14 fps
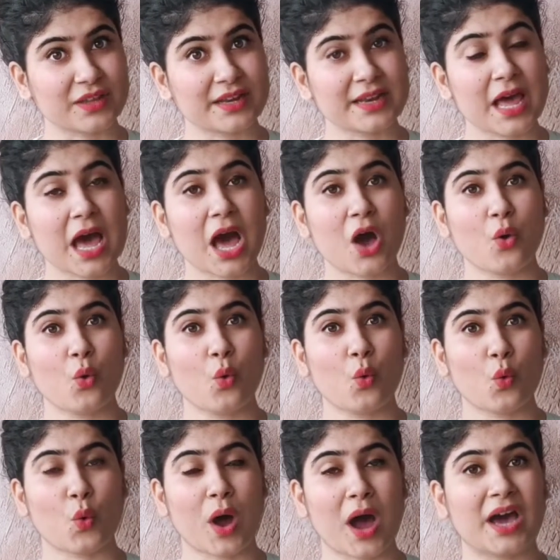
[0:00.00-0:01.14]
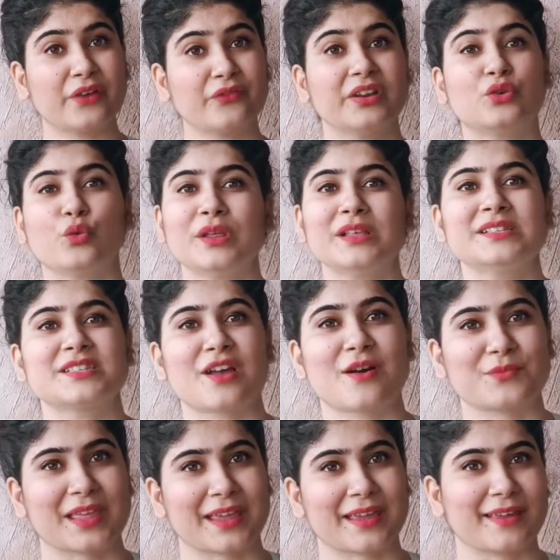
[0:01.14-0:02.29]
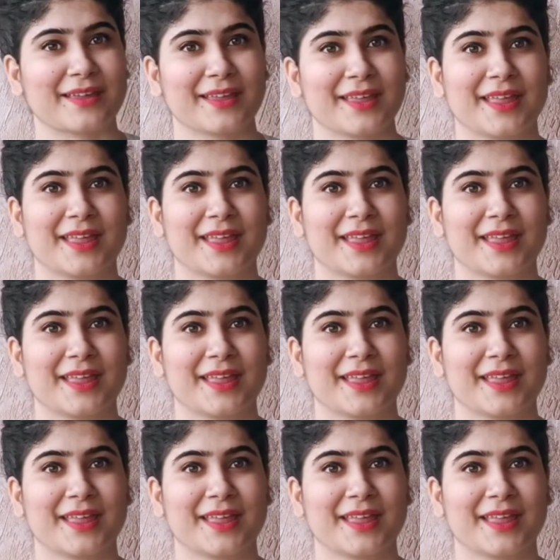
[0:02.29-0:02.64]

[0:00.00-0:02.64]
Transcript: that how are we doing something.